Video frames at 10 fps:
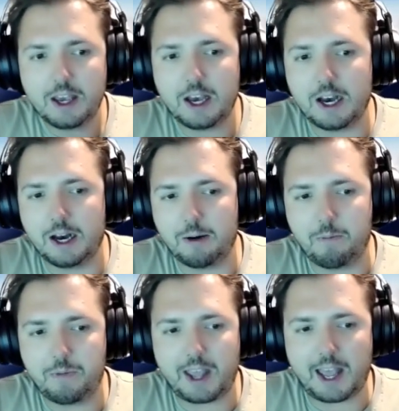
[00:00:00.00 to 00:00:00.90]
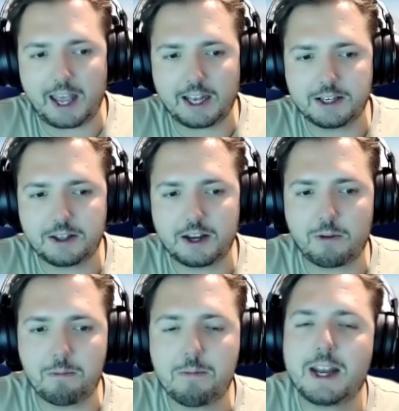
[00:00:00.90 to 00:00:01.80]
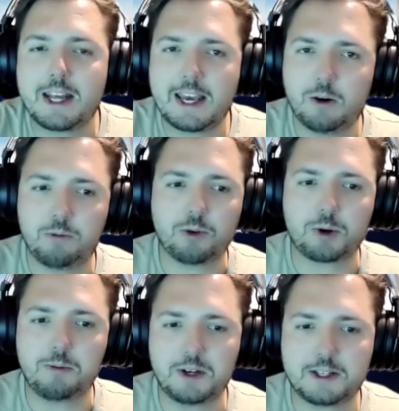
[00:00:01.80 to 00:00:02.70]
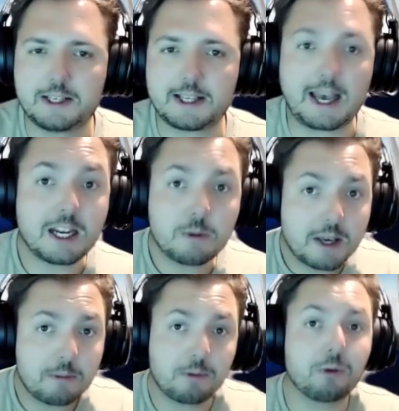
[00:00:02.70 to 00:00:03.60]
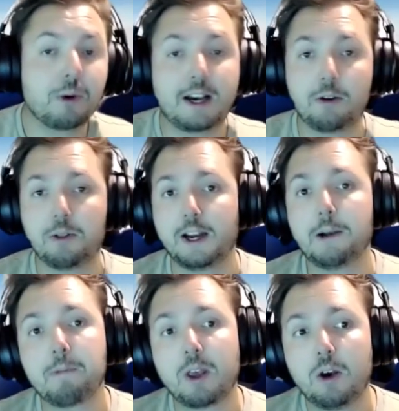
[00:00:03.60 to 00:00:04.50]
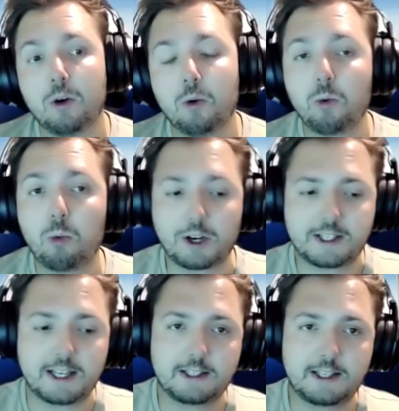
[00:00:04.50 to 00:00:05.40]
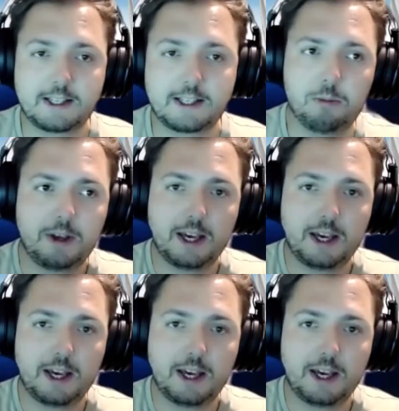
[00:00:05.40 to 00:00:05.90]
And there are many helpful communities and people out there all wanting to help